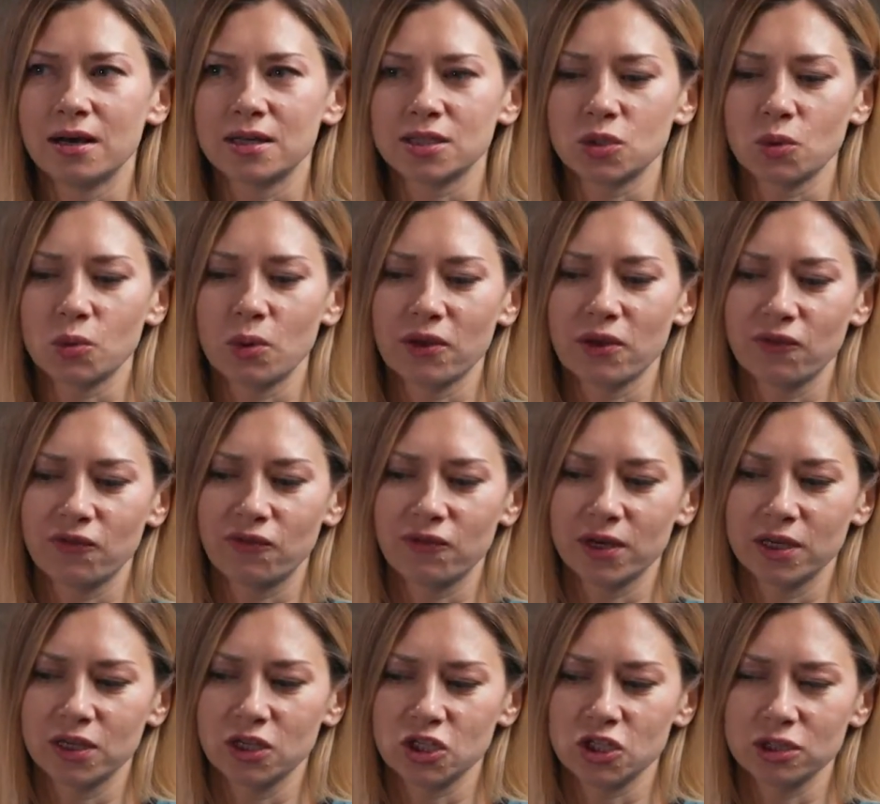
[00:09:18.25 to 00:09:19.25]
So we've
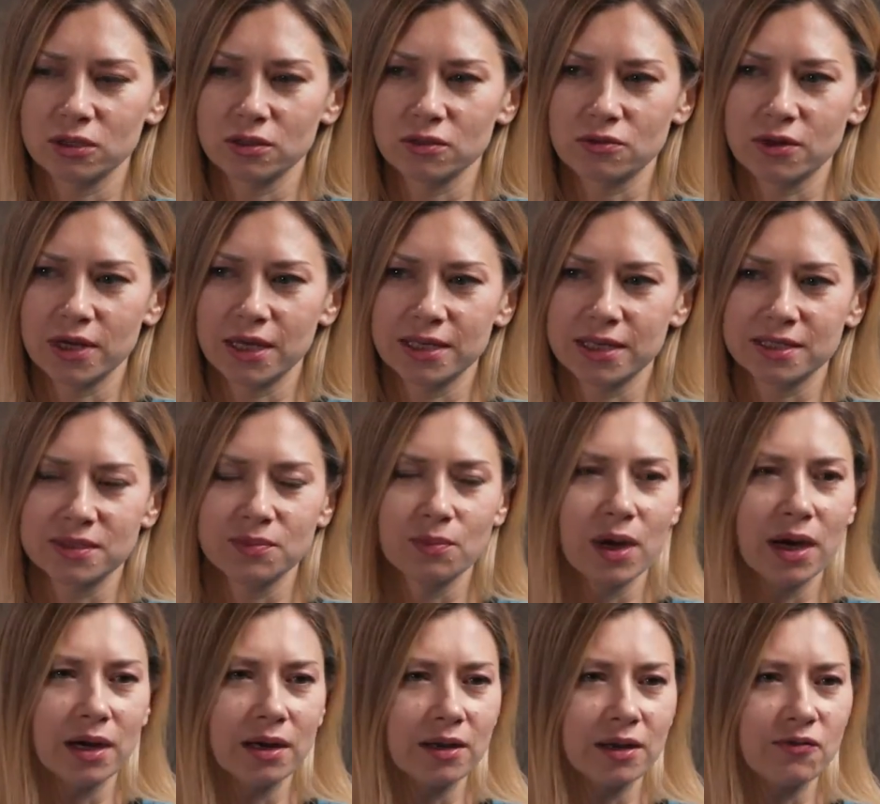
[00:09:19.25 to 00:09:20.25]
initially raised
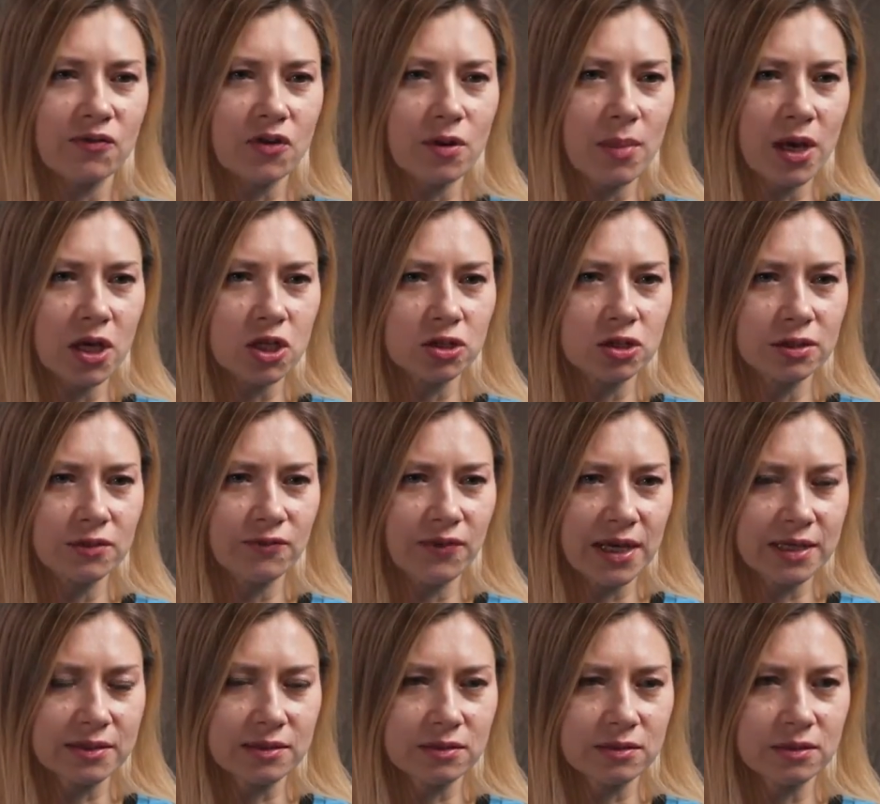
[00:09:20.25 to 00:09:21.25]
money from angel
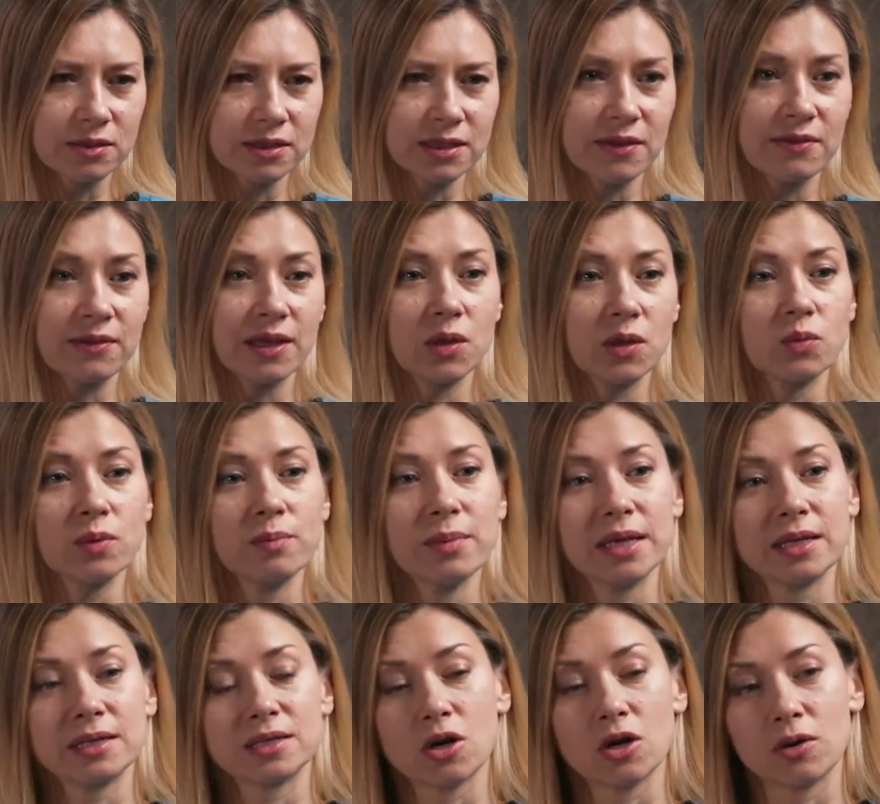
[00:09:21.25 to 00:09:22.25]
investors, and then we
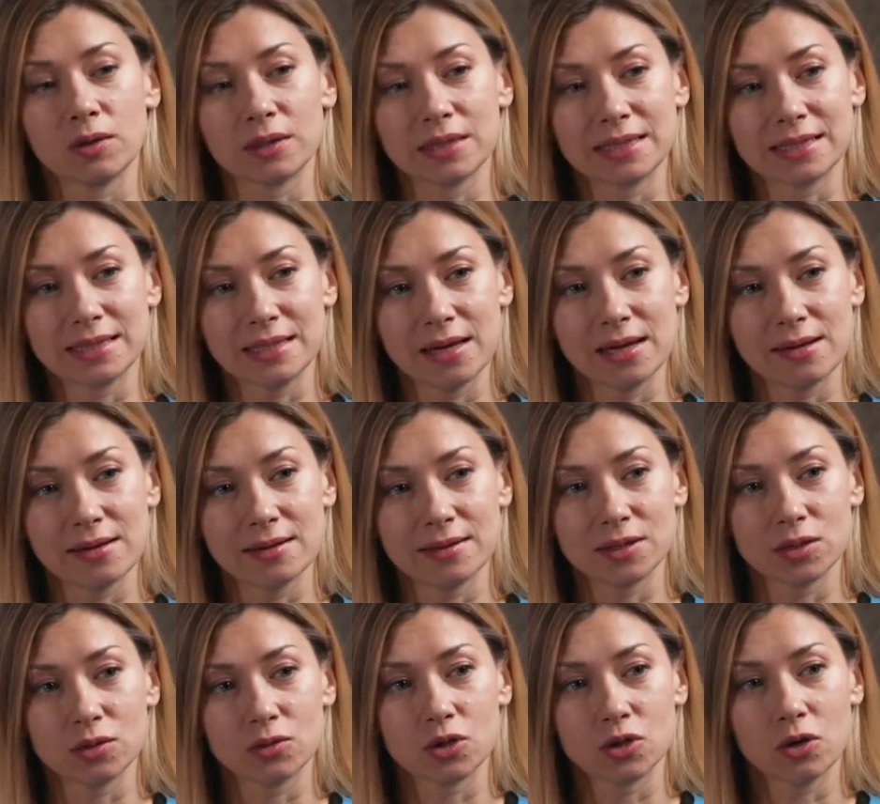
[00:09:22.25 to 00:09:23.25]
made a token sale.
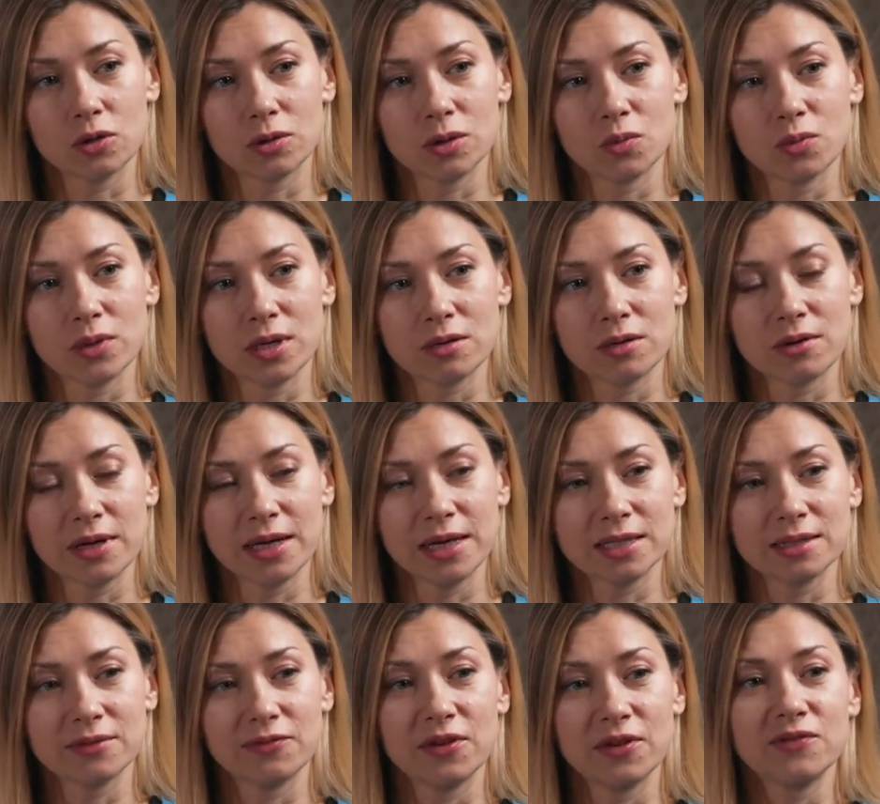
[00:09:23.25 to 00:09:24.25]
So total we
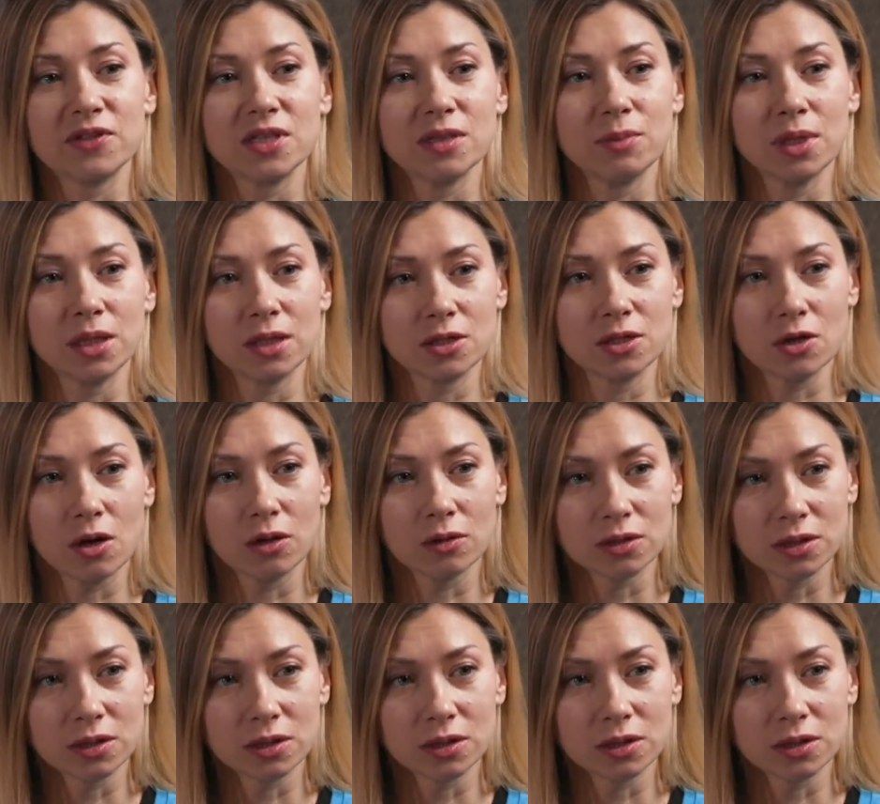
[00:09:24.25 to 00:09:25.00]
raised $15 million.